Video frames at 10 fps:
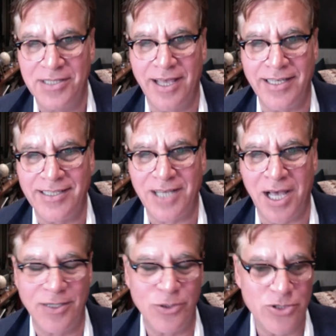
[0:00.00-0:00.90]
like
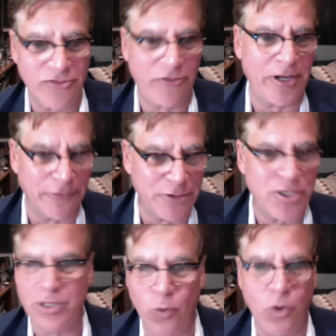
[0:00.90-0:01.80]
uh, Who's Afraid of
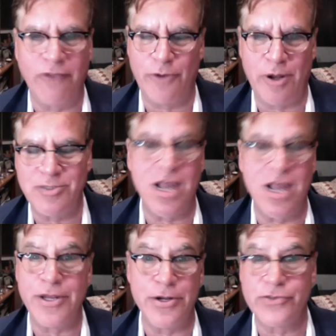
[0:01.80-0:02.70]
Virginia Woolf when I was
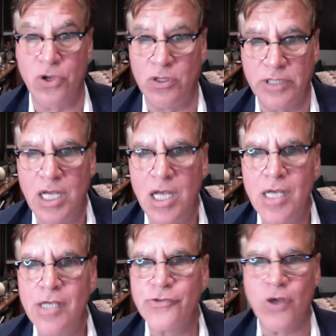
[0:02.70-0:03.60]
nine years old.
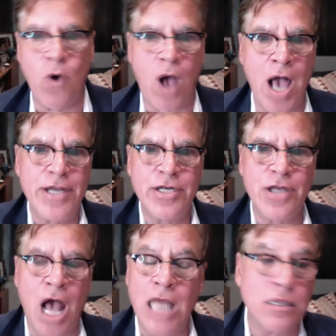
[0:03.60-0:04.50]
So I didn't.
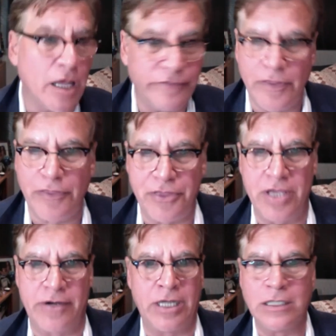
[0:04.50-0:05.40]
I loved the
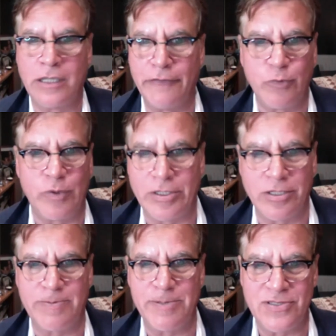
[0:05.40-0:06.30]
theater. I loved when they
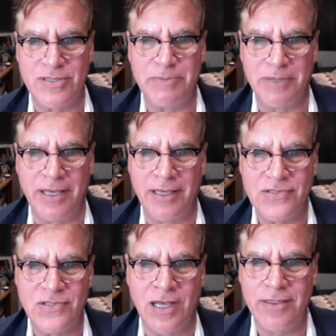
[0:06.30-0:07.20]
took me to see
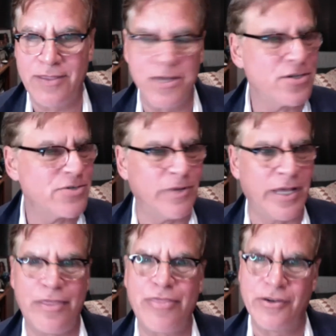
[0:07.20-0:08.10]
plays. Uh, theaters were
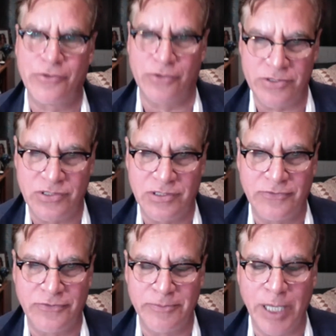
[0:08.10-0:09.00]
like cathedrals
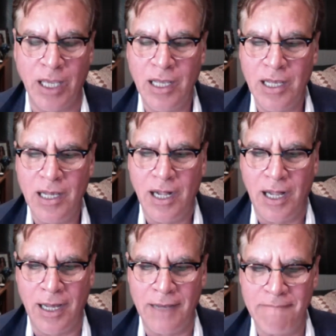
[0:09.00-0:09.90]
for me.
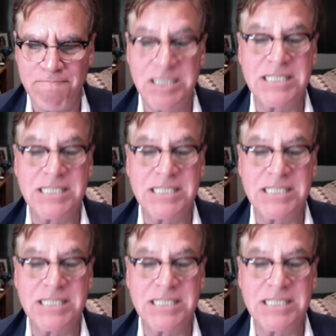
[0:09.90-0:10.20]
Um, but